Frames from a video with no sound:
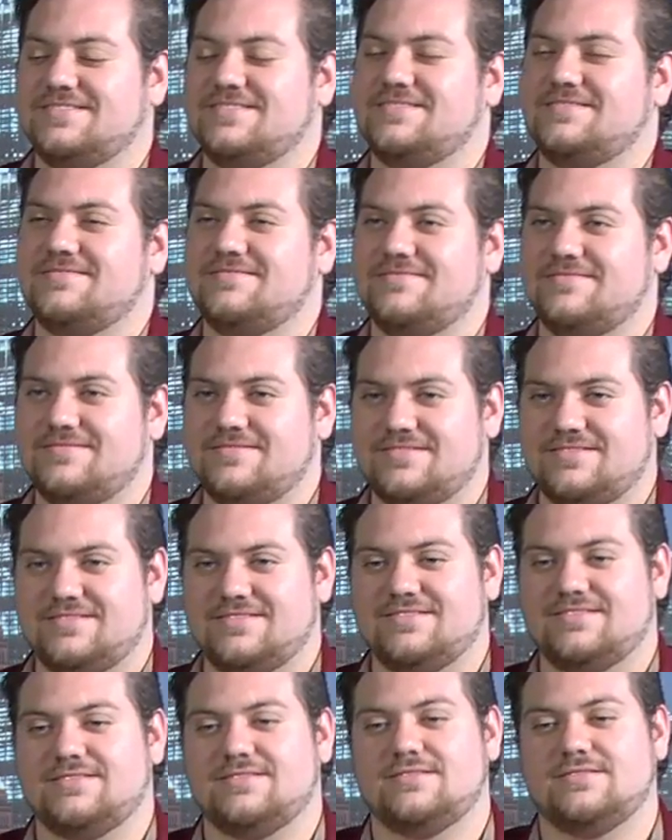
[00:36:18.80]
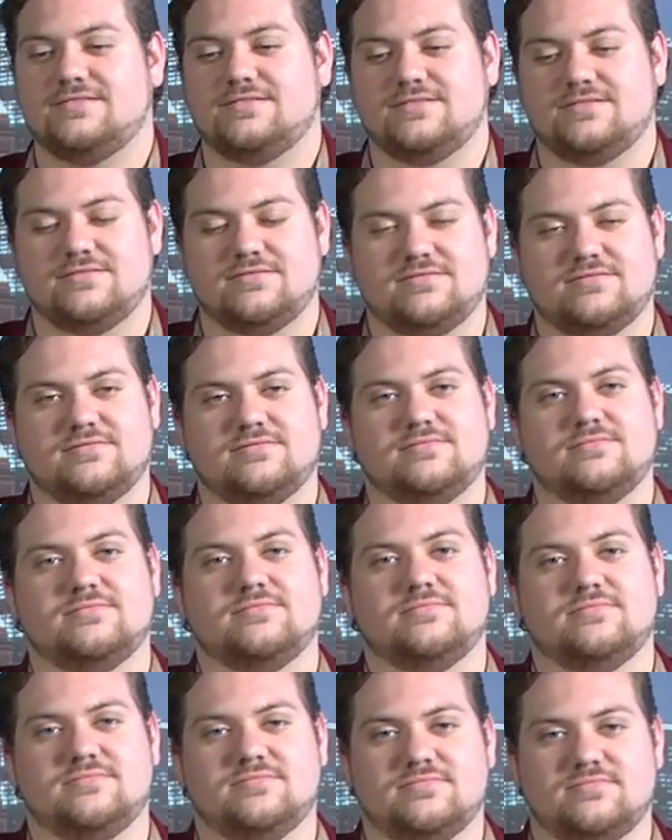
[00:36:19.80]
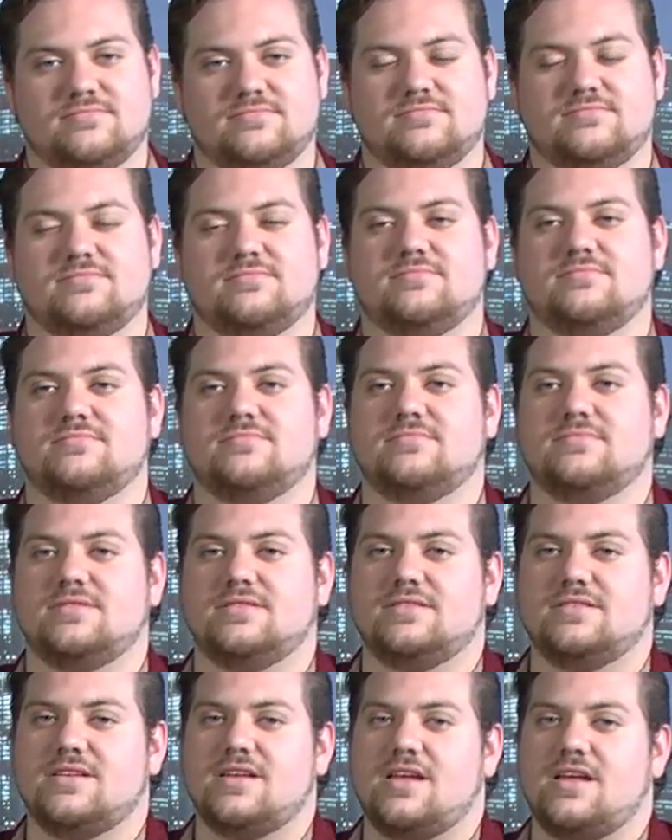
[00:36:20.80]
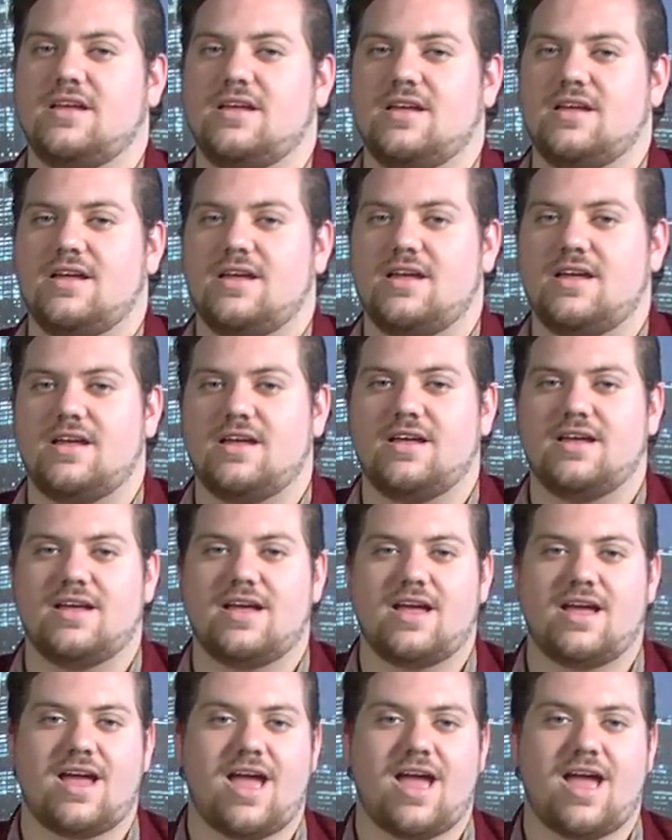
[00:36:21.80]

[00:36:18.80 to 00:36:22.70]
This person isn't speaking.